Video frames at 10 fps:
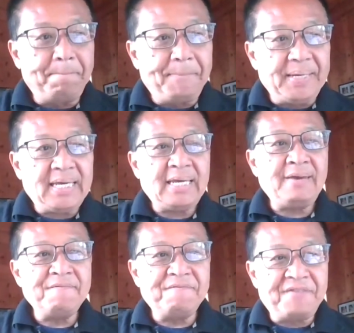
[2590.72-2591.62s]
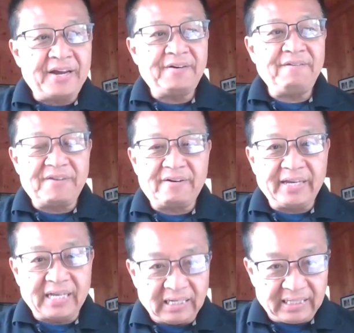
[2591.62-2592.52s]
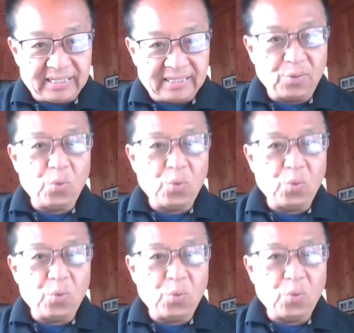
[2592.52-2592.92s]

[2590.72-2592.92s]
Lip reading: be very, very clear.